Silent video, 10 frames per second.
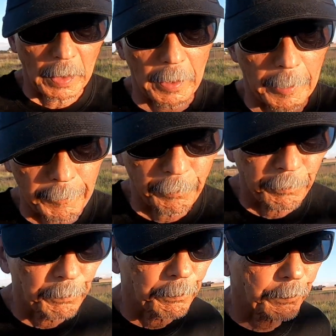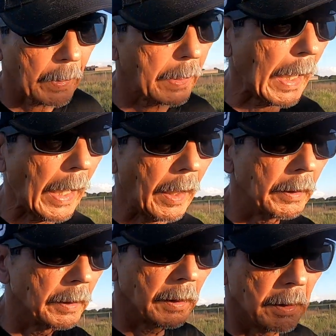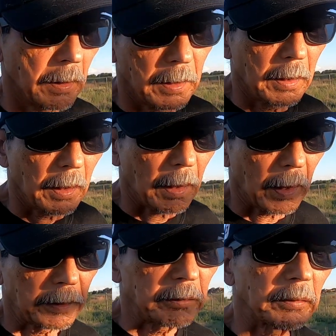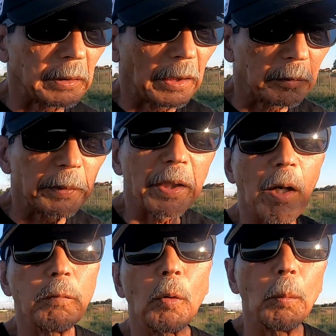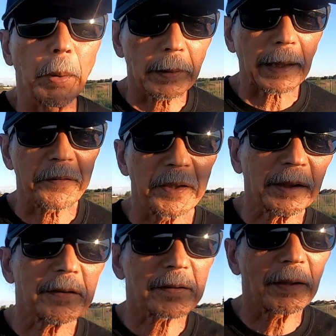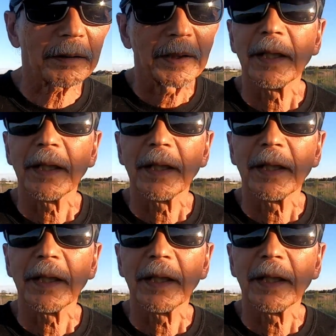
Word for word: um, yeah uh, you, you have to be careful but I think it's a